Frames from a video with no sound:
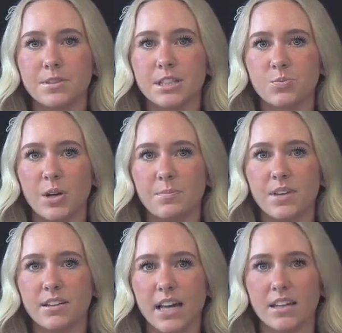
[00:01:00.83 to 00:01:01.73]
swim
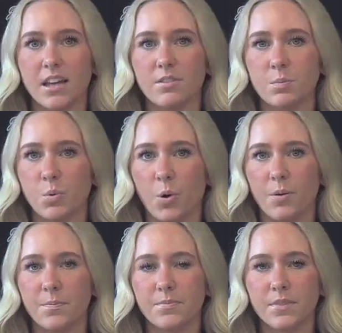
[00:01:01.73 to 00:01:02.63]
the length of the pool.
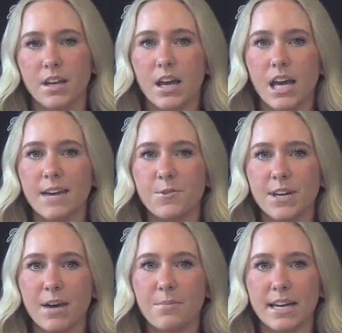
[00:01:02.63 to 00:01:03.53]
If you
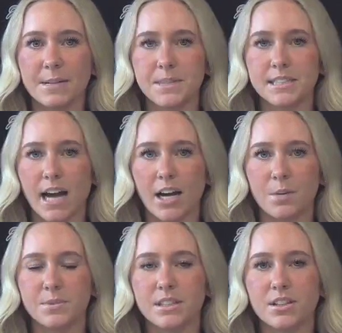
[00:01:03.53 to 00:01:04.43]
can't make it to
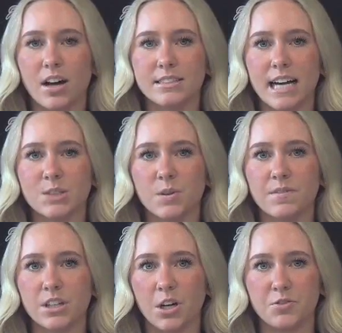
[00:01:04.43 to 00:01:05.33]
signups, contact one of
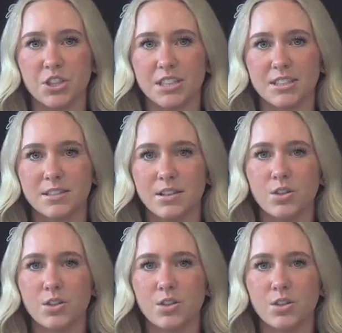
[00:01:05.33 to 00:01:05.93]
the coaches.